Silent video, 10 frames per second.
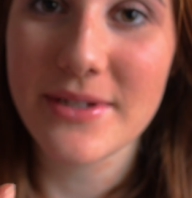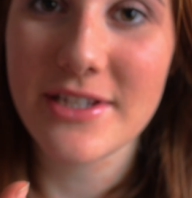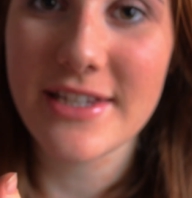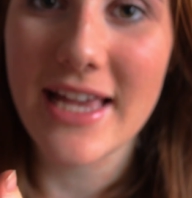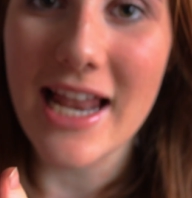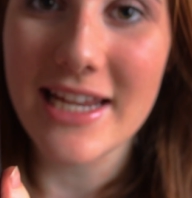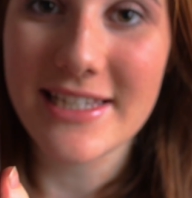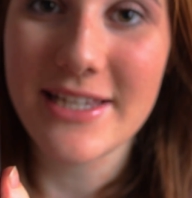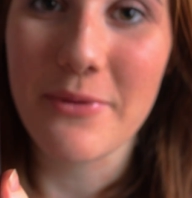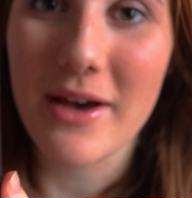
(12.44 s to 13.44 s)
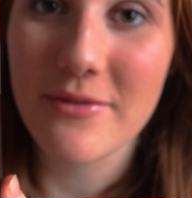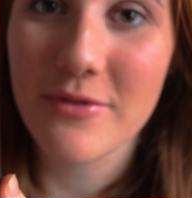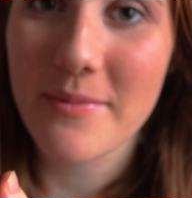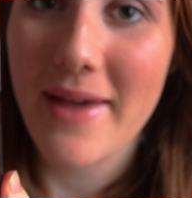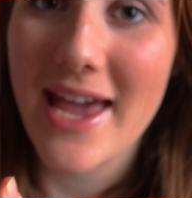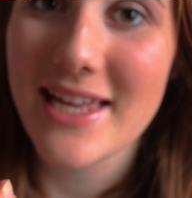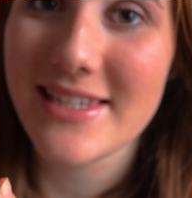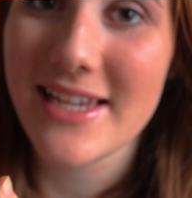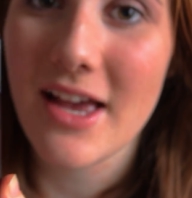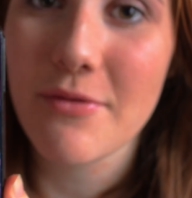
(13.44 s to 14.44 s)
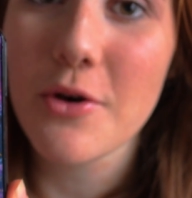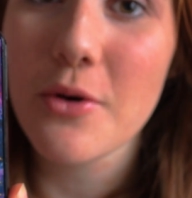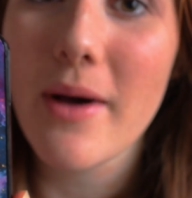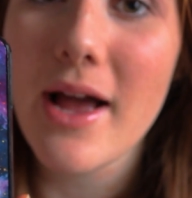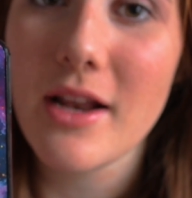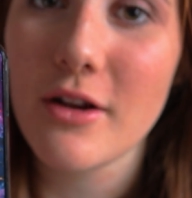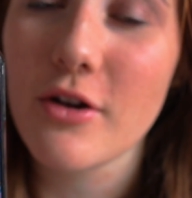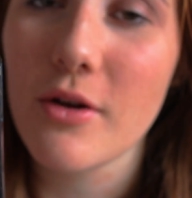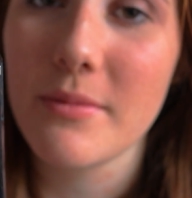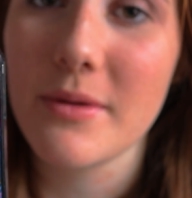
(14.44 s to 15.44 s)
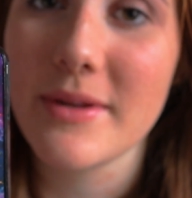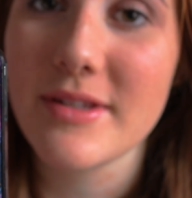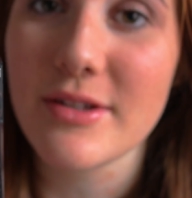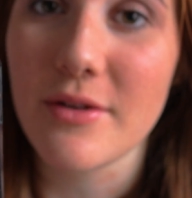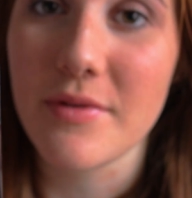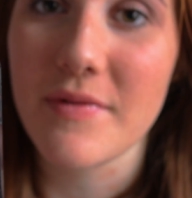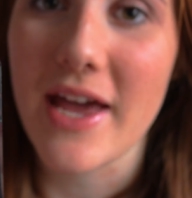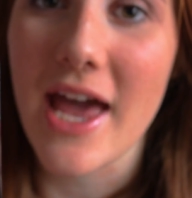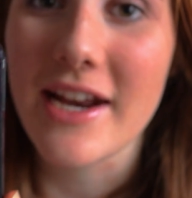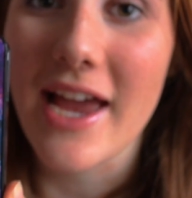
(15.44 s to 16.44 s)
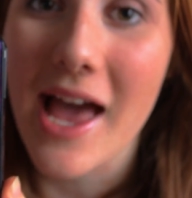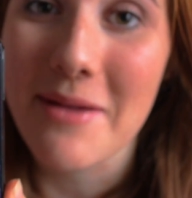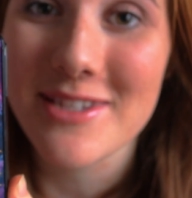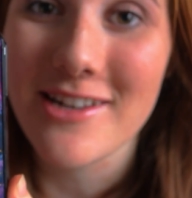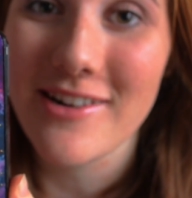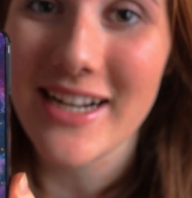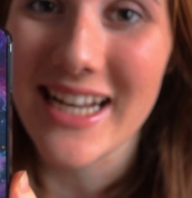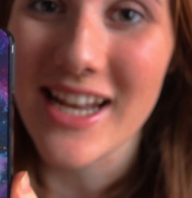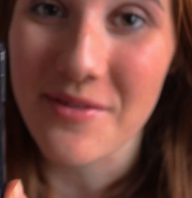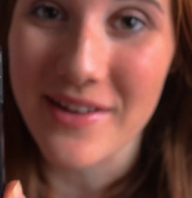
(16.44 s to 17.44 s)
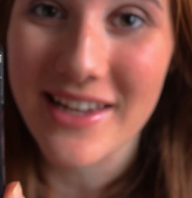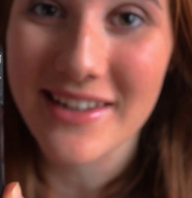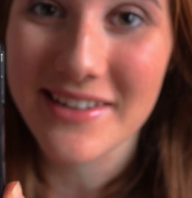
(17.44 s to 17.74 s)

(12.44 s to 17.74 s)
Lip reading: which is a Galaxy One from Etsy. I've got quite a lot of compliments off of it, and I absolutely love it.